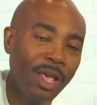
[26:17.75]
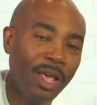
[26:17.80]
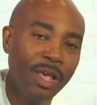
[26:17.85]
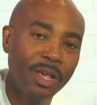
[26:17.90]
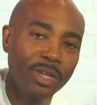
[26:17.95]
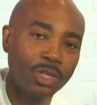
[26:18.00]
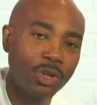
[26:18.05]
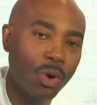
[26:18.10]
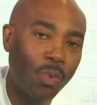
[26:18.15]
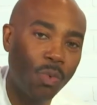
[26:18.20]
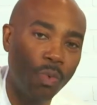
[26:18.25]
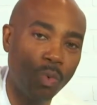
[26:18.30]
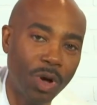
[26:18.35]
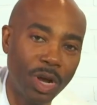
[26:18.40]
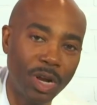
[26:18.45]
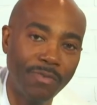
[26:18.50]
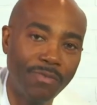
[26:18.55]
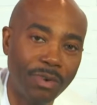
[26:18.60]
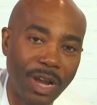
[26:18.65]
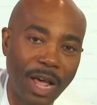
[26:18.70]
So a
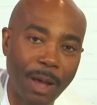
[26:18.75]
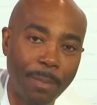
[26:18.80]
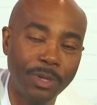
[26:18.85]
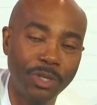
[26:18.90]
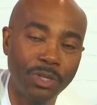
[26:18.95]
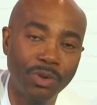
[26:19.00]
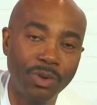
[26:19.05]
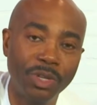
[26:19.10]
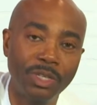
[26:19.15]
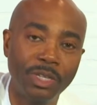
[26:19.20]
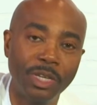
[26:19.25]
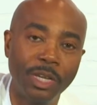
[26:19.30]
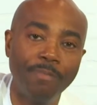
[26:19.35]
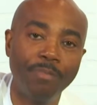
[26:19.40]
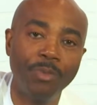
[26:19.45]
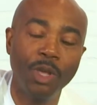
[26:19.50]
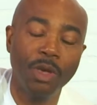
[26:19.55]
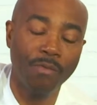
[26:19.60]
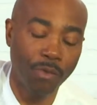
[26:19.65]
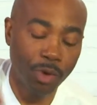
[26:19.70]
wonderful opportunity
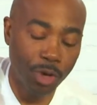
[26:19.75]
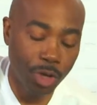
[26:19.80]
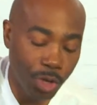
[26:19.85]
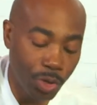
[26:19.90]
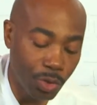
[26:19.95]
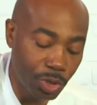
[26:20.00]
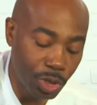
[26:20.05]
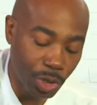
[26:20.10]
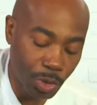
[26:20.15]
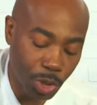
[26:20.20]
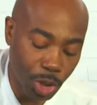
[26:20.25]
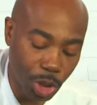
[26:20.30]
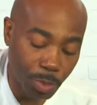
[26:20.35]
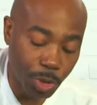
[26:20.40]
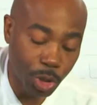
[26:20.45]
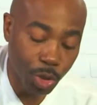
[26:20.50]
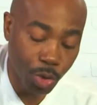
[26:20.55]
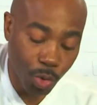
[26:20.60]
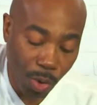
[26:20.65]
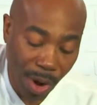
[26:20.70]
for you to
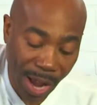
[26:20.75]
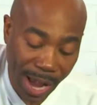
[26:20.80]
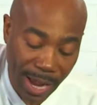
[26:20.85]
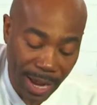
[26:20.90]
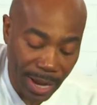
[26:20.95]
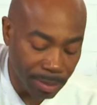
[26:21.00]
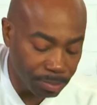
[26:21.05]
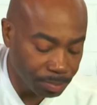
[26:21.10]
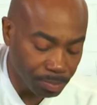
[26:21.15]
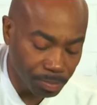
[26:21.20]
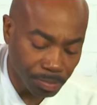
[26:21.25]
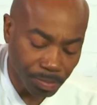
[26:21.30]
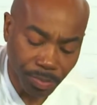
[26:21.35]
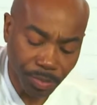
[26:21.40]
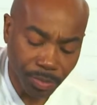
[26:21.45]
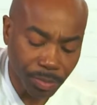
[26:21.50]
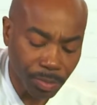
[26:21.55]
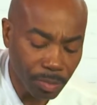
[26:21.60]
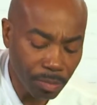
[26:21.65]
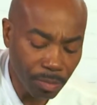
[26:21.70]
subscribe
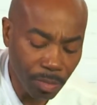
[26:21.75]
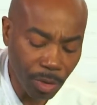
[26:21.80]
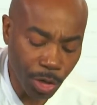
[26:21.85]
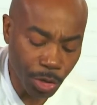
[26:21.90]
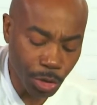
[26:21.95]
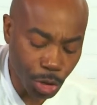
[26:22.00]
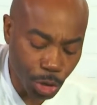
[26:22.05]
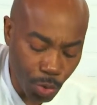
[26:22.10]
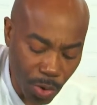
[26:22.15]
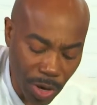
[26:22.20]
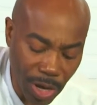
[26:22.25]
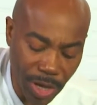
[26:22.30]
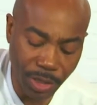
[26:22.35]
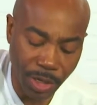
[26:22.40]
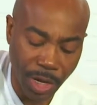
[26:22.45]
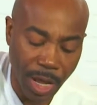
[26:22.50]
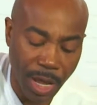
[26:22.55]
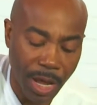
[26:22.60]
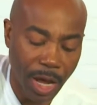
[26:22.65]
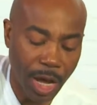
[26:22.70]
to us.
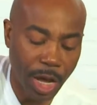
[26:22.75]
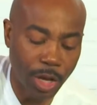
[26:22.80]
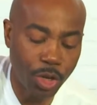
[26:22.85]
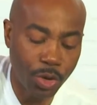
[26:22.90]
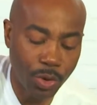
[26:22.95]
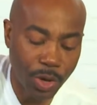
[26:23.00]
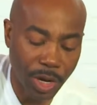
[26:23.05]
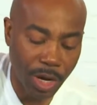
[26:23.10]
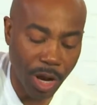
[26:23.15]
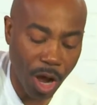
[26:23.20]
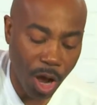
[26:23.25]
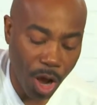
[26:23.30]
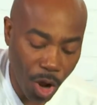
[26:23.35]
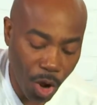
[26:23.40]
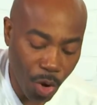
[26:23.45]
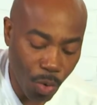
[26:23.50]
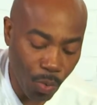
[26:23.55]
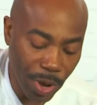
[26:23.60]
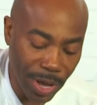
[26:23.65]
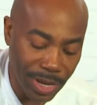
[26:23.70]
You can
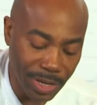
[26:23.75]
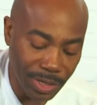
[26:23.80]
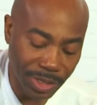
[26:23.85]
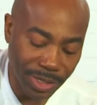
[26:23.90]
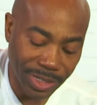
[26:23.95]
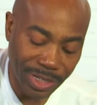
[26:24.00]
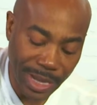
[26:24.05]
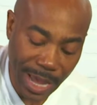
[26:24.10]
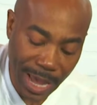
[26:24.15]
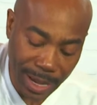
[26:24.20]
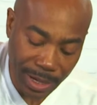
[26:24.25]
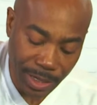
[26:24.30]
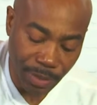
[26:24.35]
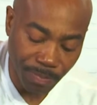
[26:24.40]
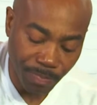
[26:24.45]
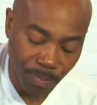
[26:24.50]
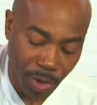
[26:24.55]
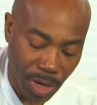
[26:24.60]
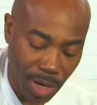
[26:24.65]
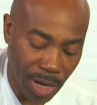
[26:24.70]
always text
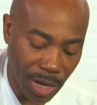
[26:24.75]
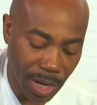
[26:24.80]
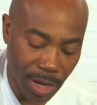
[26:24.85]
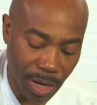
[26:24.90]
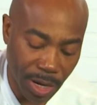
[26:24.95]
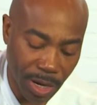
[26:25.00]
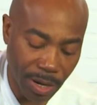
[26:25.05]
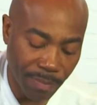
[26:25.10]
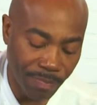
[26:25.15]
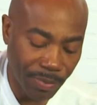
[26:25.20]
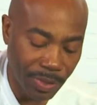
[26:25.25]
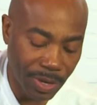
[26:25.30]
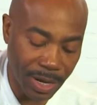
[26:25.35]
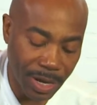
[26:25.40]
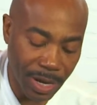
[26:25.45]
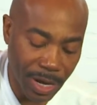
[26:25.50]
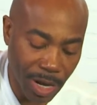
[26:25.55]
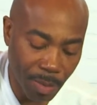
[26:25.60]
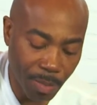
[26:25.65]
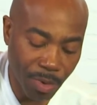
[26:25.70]
the
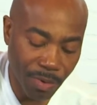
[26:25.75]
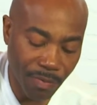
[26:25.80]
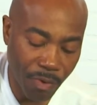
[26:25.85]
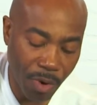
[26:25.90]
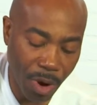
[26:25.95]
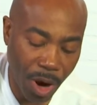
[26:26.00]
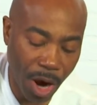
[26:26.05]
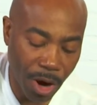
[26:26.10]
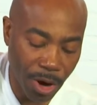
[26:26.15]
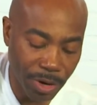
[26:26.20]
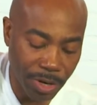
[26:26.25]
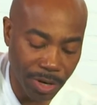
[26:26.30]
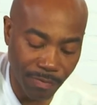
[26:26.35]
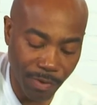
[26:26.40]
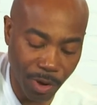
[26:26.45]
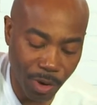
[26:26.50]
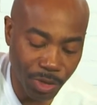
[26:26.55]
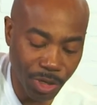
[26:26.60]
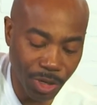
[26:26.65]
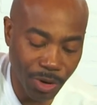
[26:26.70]
number for our
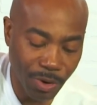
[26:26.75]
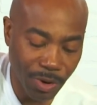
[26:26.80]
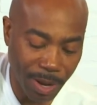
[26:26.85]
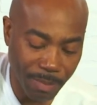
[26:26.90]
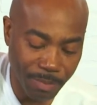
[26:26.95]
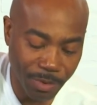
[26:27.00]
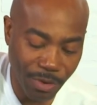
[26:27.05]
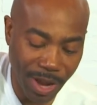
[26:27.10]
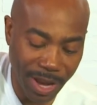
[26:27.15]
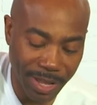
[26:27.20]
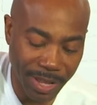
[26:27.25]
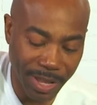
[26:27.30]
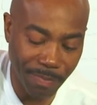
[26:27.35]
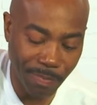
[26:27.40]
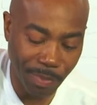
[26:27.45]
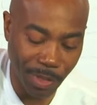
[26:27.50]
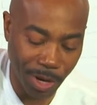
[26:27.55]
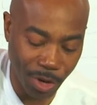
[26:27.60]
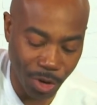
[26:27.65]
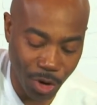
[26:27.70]
devotional. And I'm trying to get
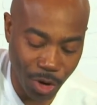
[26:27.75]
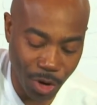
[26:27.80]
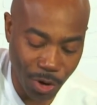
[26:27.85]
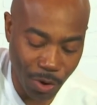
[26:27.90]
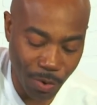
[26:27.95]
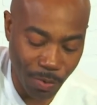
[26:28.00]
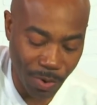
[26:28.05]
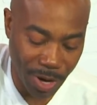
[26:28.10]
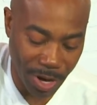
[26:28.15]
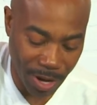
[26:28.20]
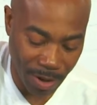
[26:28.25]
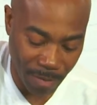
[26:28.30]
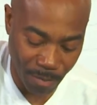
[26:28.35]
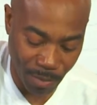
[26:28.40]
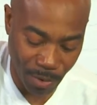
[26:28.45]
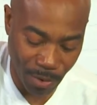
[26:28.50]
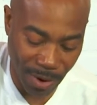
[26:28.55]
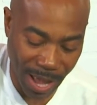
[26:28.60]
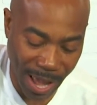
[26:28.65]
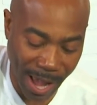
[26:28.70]
the new
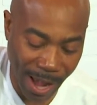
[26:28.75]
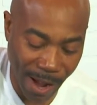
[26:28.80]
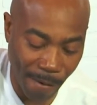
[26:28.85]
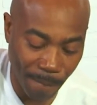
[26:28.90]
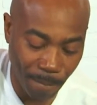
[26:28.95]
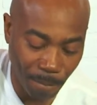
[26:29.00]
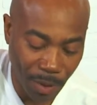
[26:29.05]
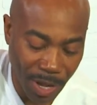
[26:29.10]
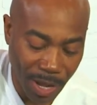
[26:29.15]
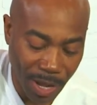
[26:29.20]
number out.